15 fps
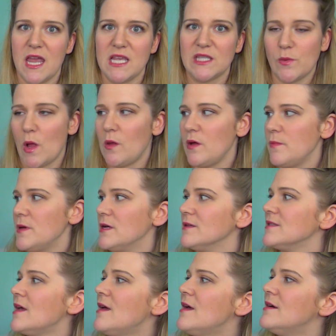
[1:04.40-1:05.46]
I hate swallowing
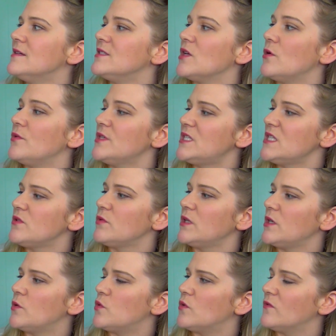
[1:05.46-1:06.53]
pills. So this is
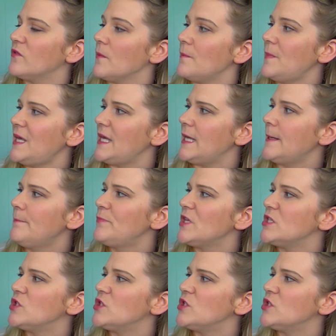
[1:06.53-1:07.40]
really cool for me.